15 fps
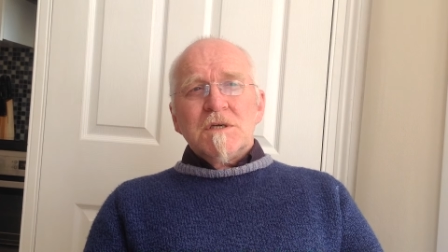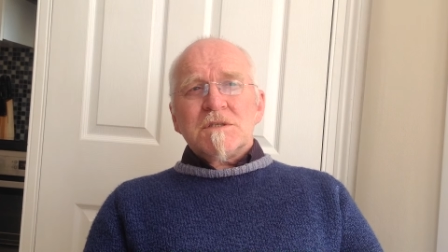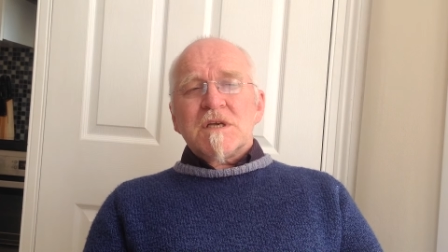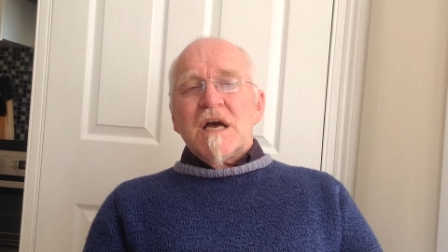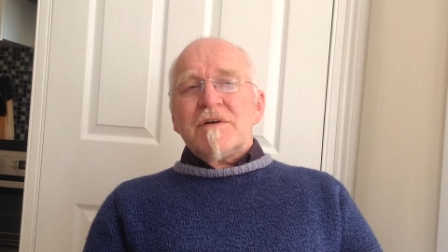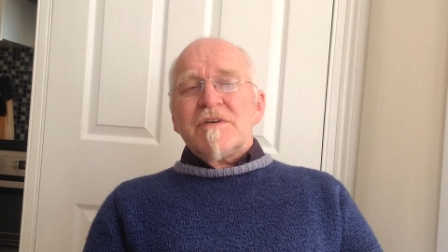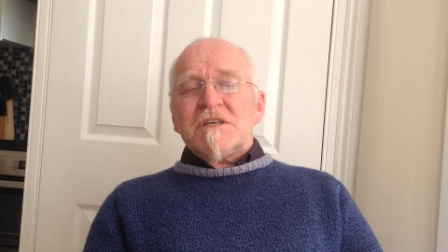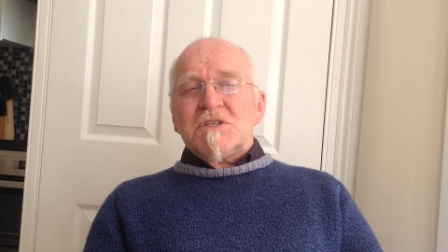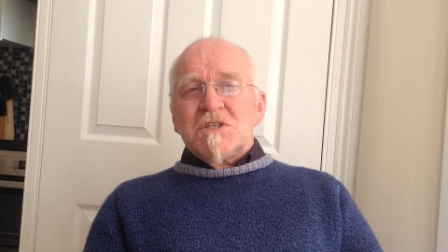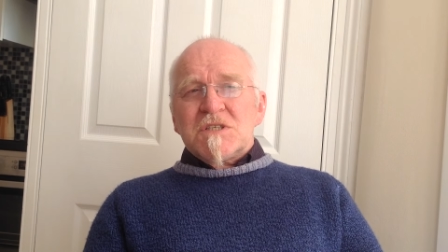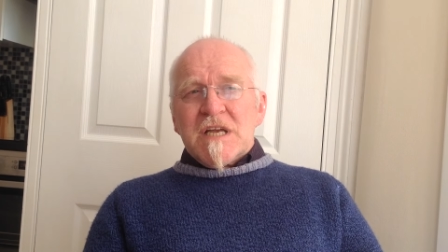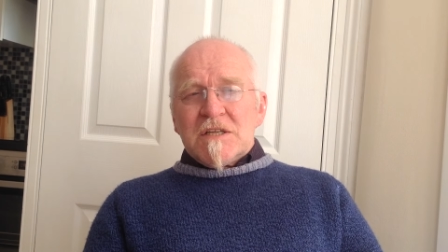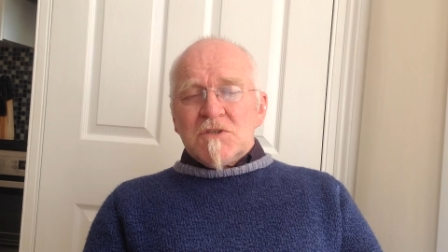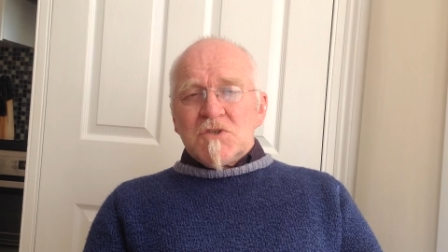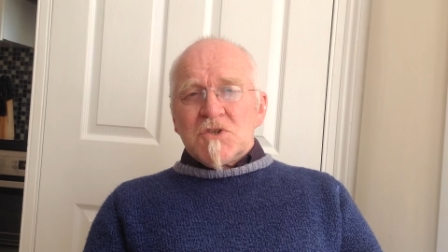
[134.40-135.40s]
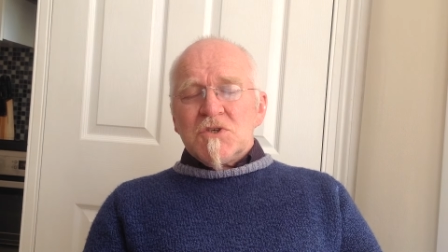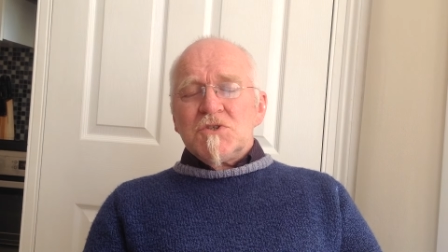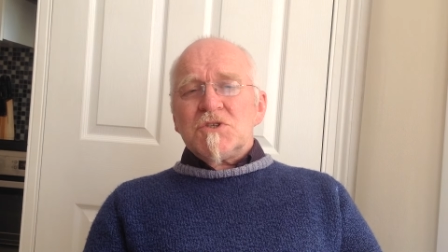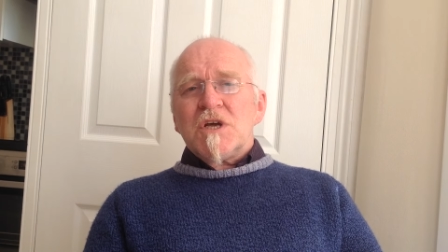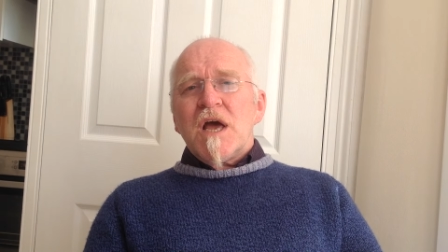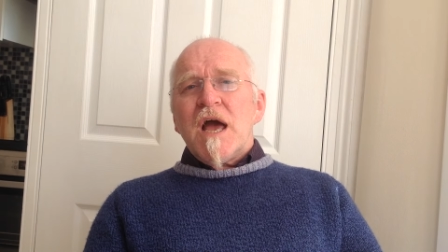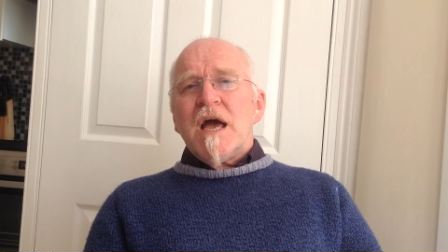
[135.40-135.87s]
to have a
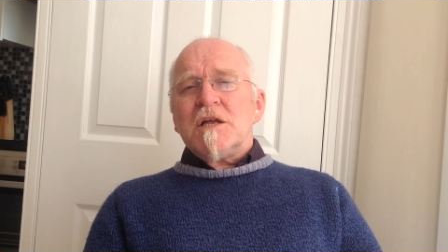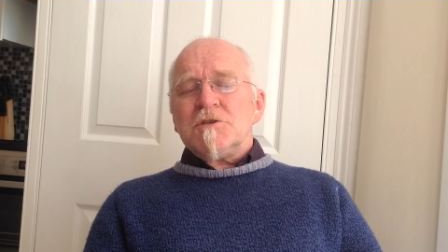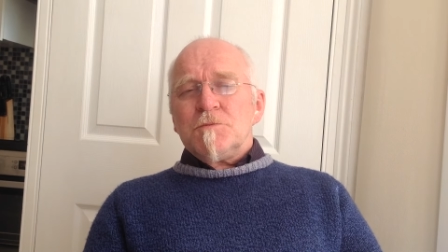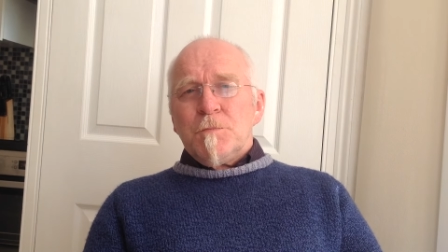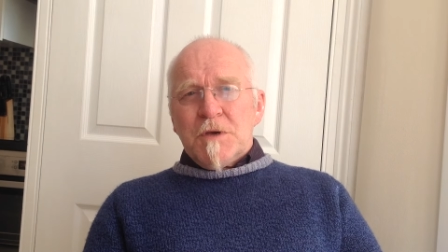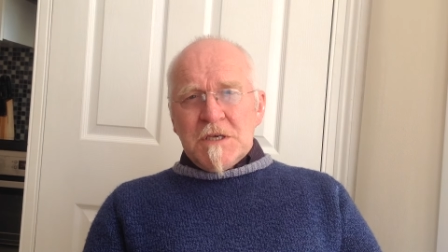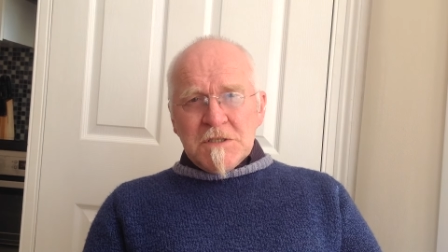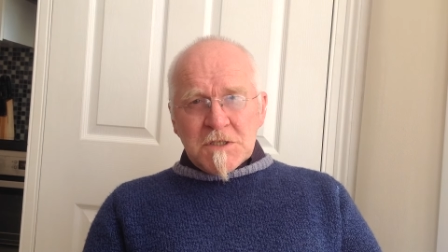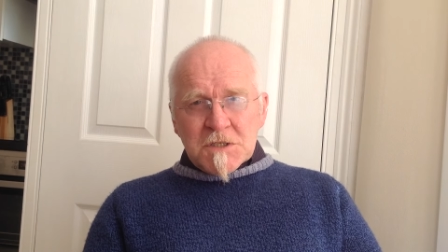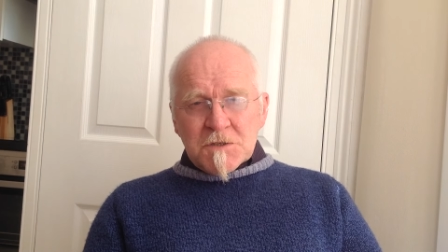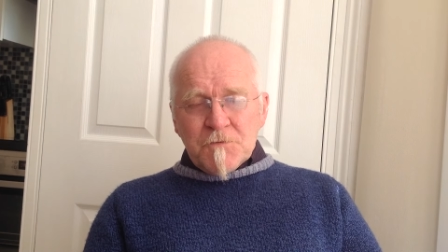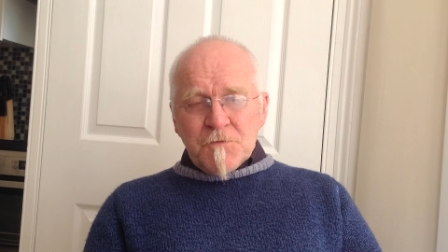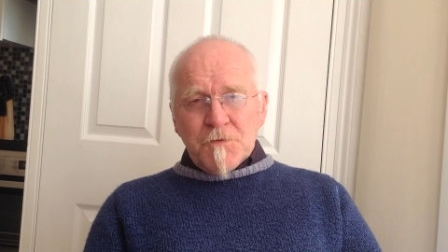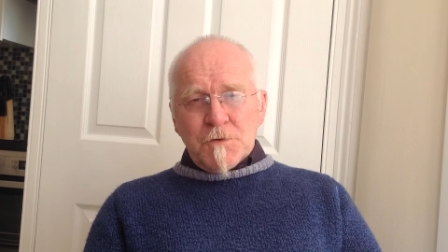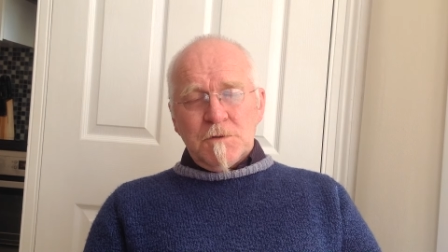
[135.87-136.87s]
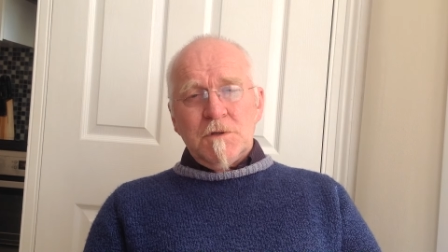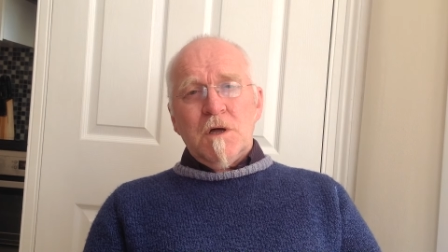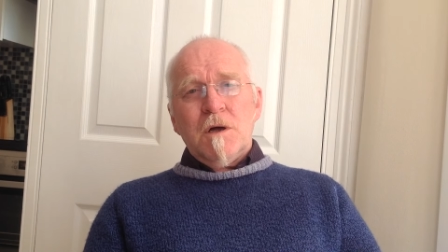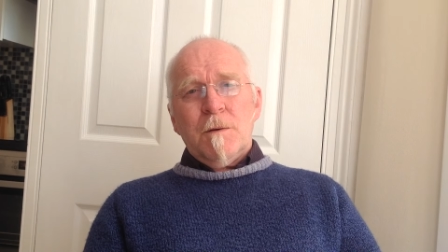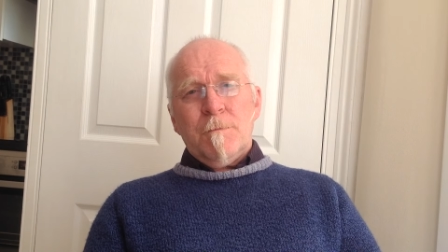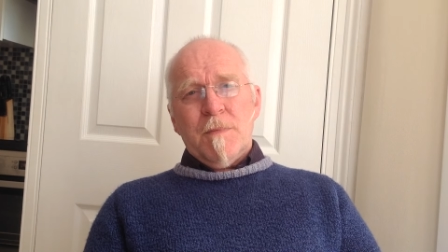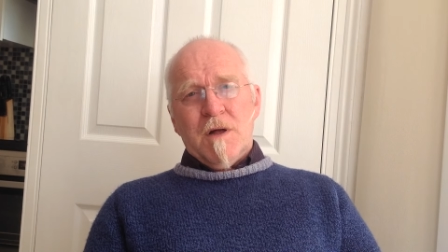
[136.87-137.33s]
centred and peaceful
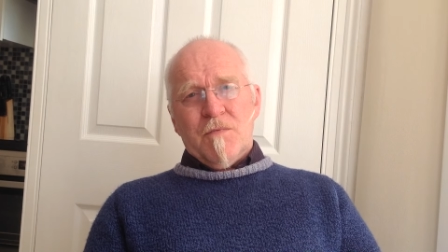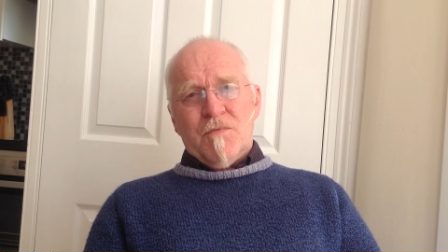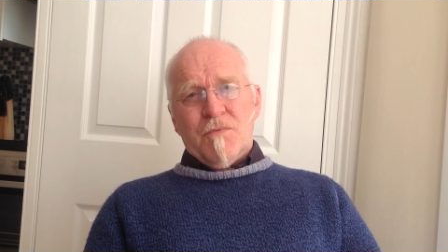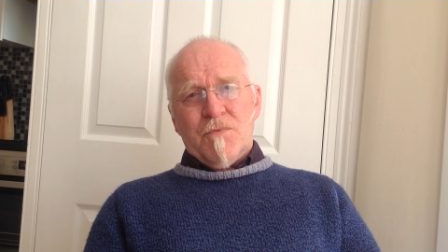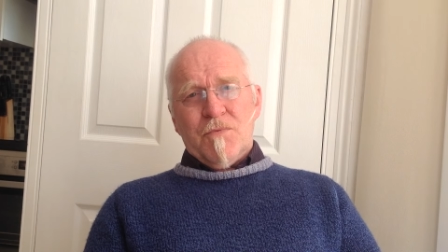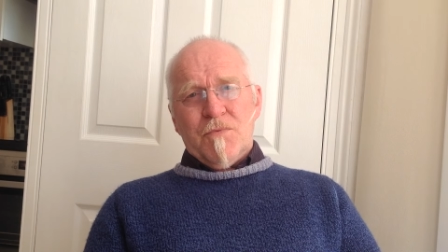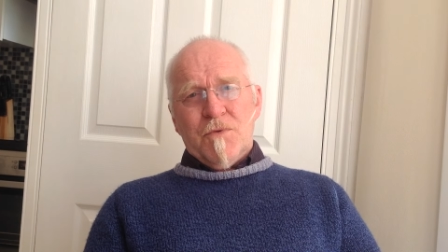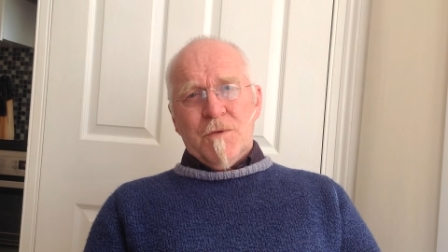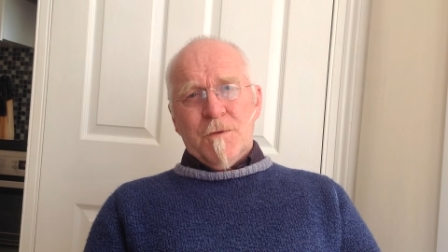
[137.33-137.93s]
month.